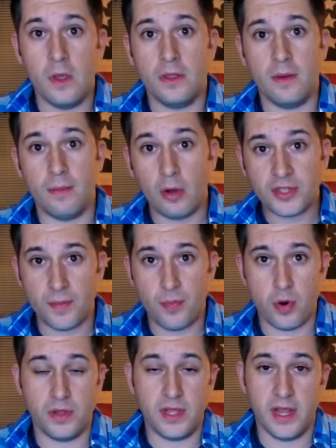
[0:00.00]
the most
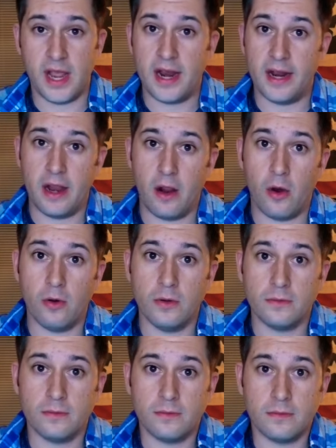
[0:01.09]
important thing on an arrow
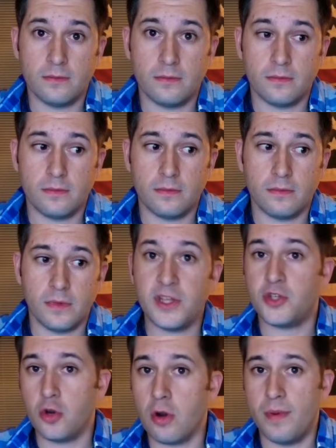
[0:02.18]
is
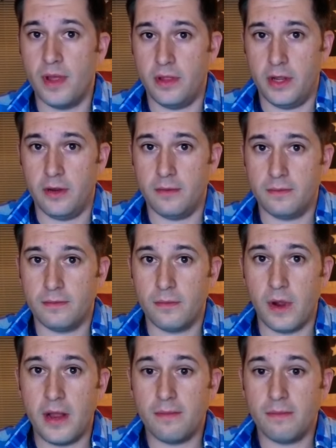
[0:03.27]
durability,
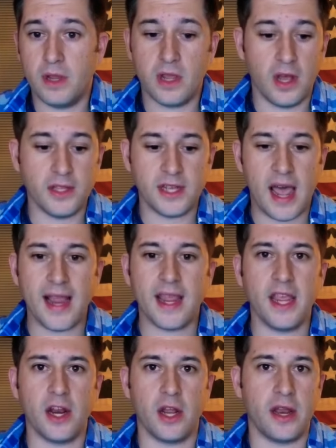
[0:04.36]
right? Because I can
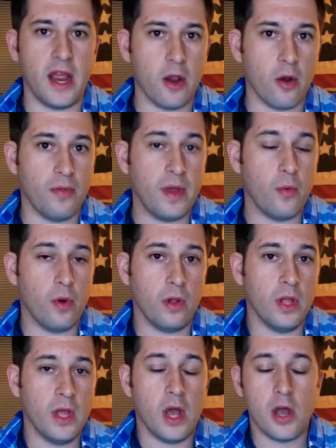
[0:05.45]
get an arrow that will
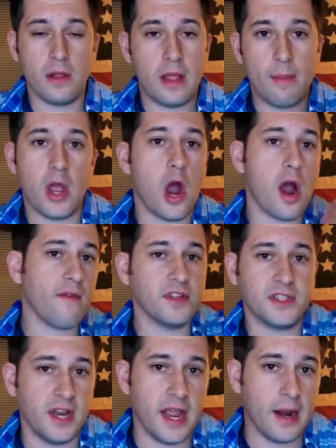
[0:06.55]
let me harvest
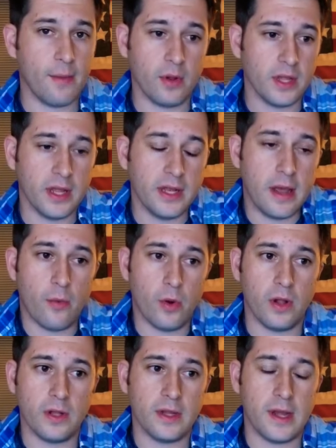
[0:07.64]
an animal and that
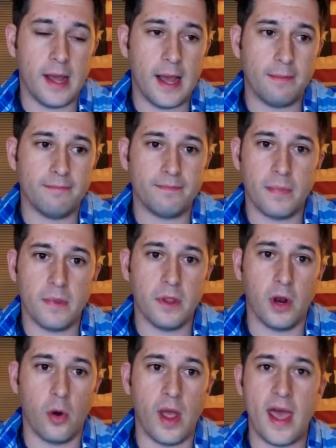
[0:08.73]
will,
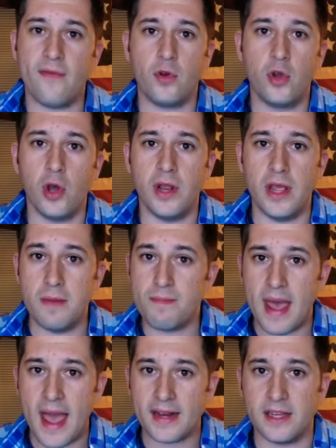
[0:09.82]
have good
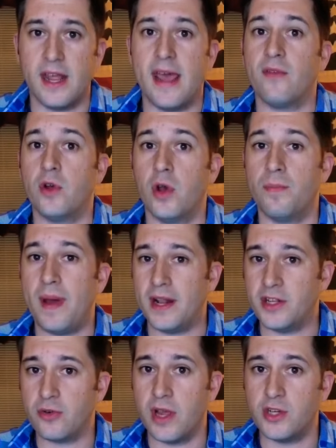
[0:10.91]
impact and have good
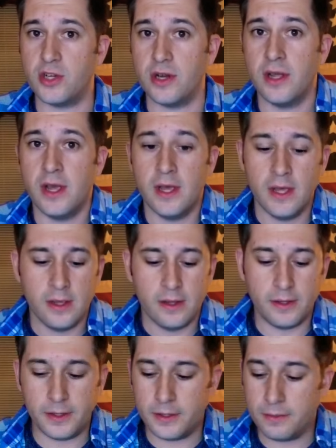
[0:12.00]
penetration.
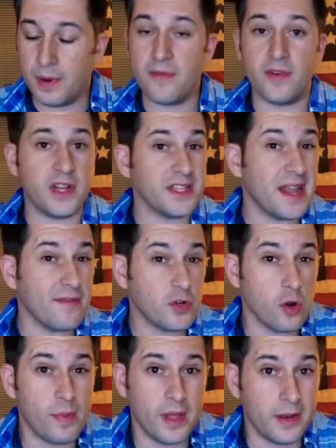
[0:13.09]
But if it doesn't have
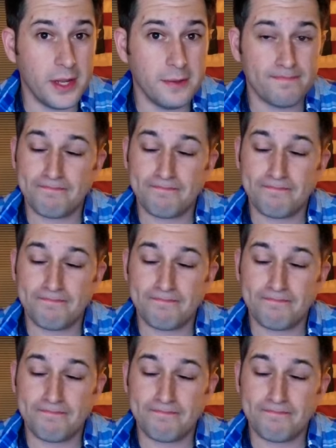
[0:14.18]
durability,